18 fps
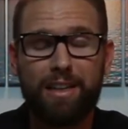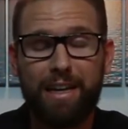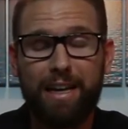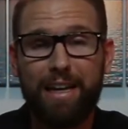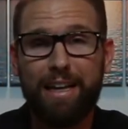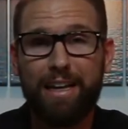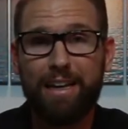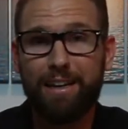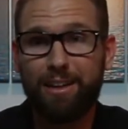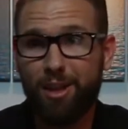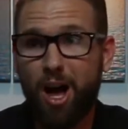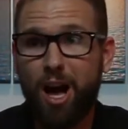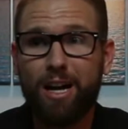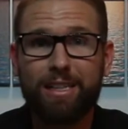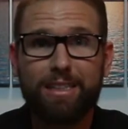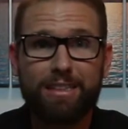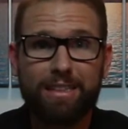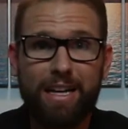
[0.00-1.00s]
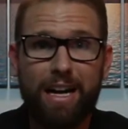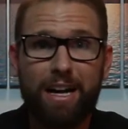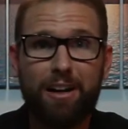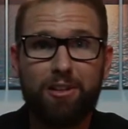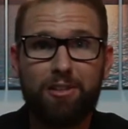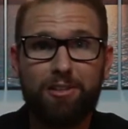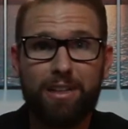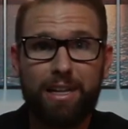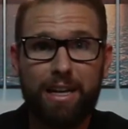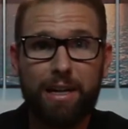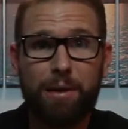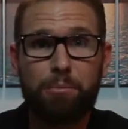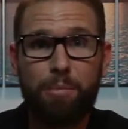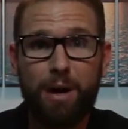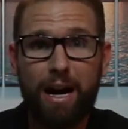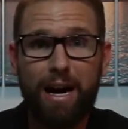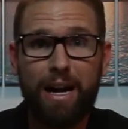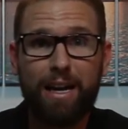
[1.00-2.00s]
and lock it down and
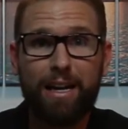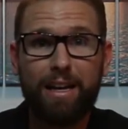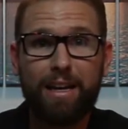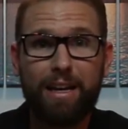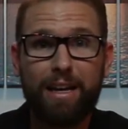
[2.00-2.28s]
buy it,